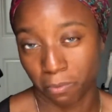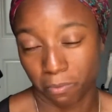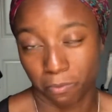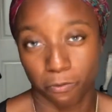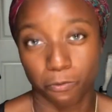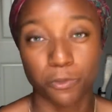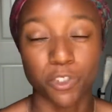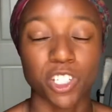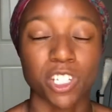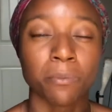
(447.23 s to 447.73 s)

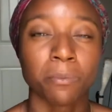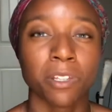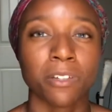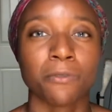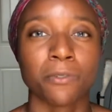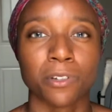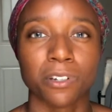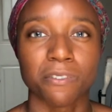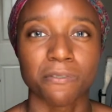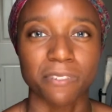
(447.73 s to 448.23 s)
simply for
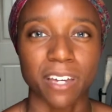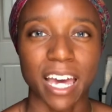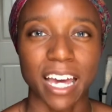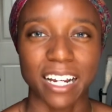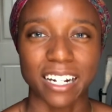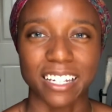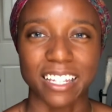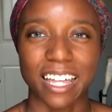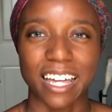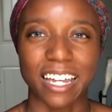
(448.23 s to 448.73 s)
the
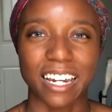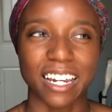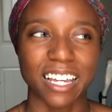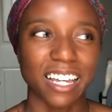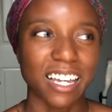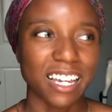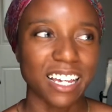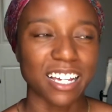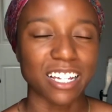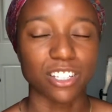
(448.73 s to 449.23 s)
fact that
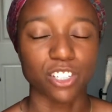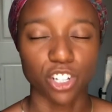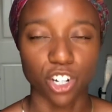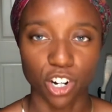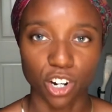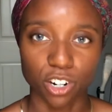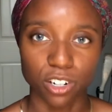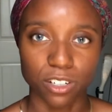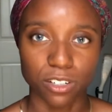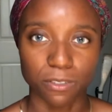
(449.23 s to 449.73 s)
it's
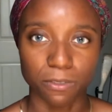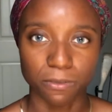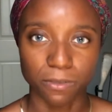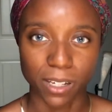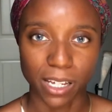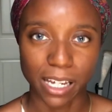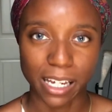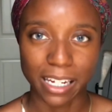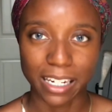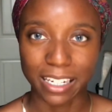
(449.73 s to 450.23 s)
hard to
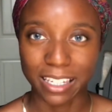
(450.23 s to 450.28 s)
find